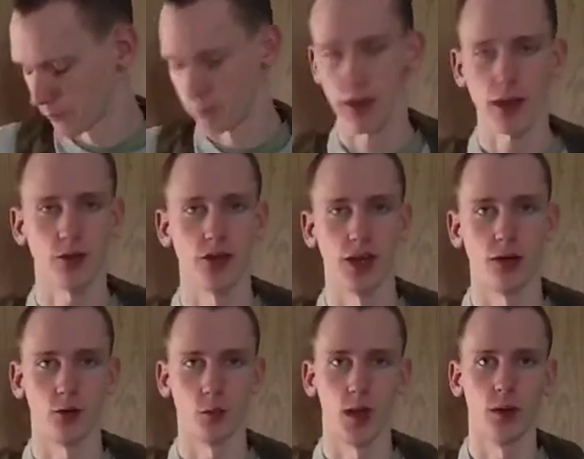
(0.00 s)
mags in there
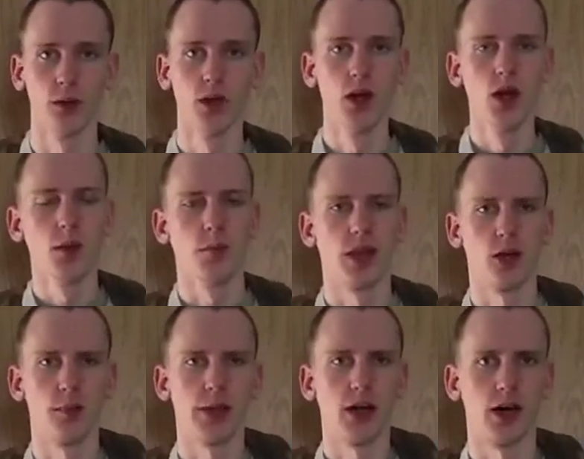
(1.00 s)
as well. But they're a
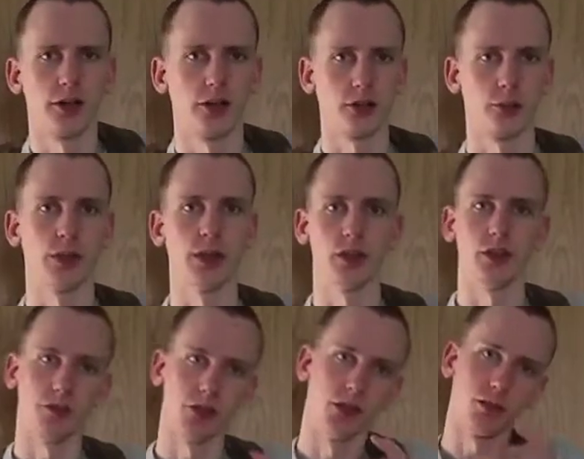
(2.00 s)
bit harder to reach
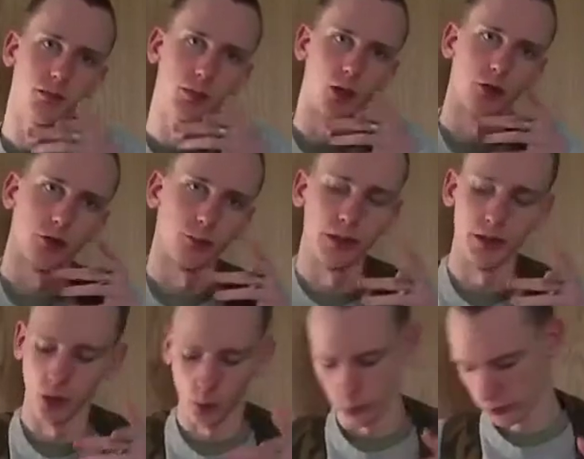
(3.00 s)
if you're going to
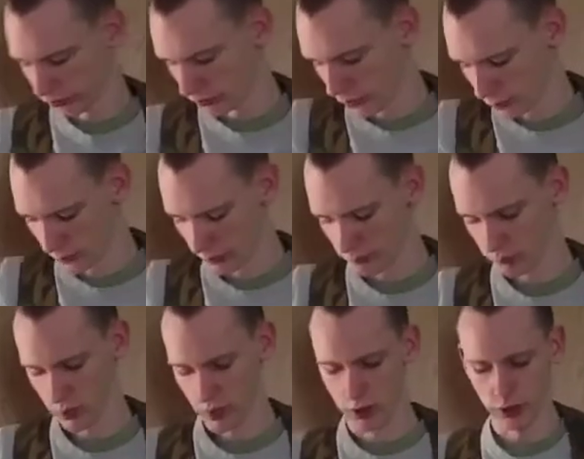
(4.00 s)
reload. They're a bit,
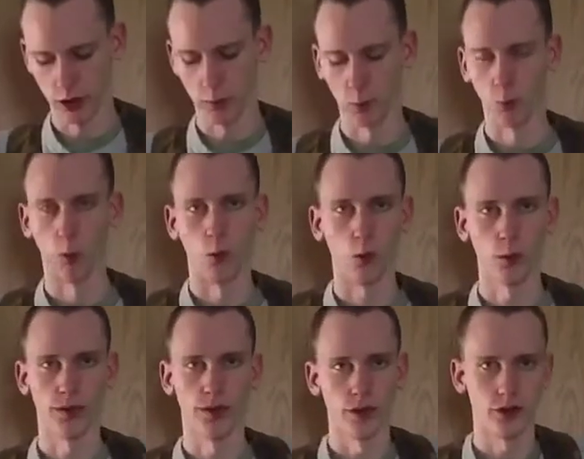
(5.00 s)
you know, more awkward
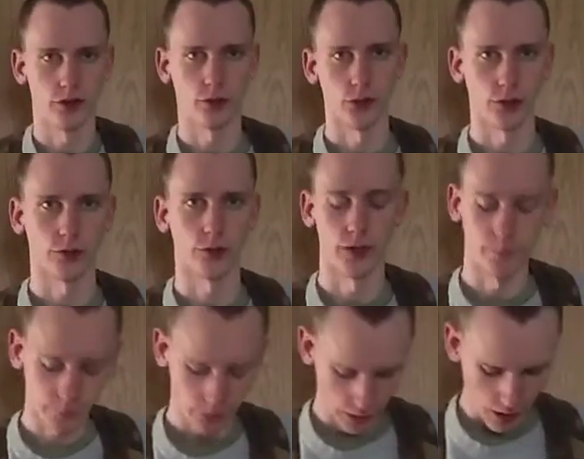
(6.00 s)
than these front three.
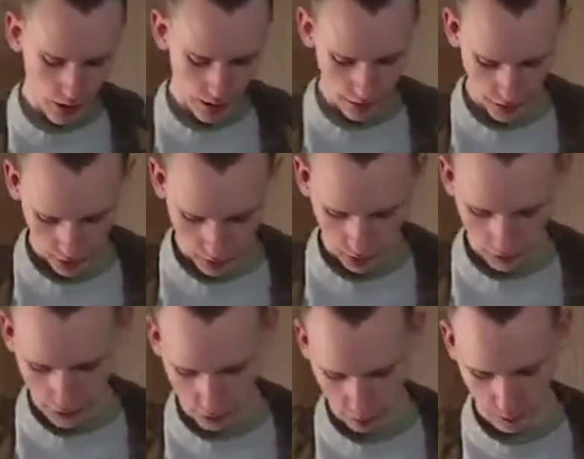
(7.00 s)
Then the
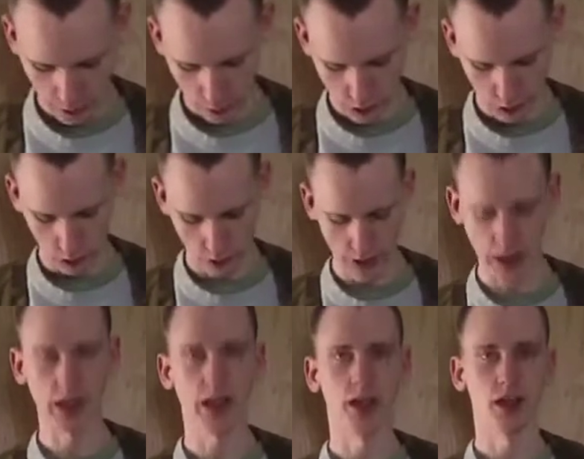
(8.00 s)
last pouch you got on
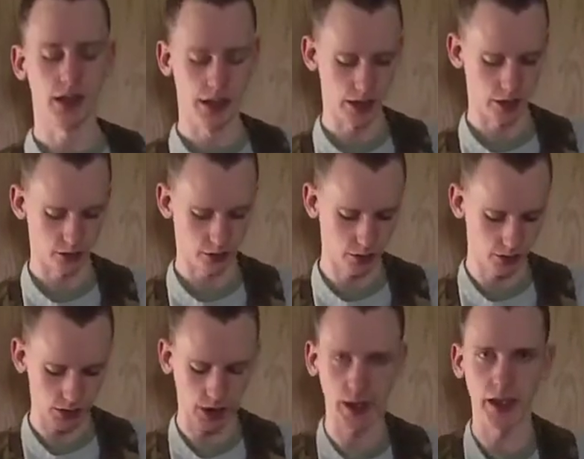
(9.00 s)
here is
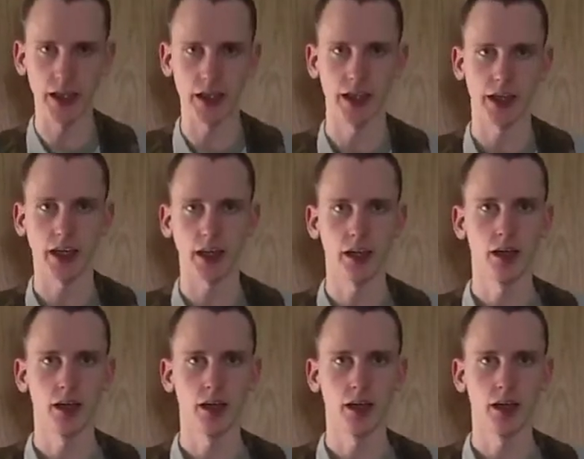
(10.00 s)
kind of in here.